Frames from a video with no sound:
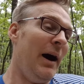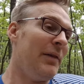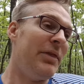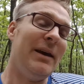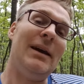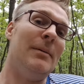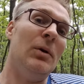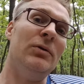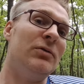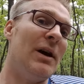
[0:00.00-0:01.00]
I think I'm
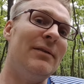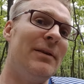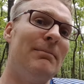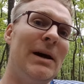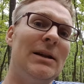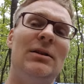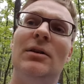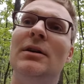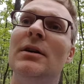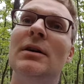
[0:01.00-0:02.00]
also having bad
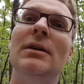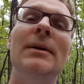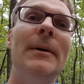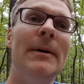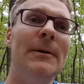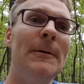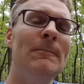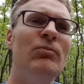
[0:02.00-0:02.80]
luck, you know.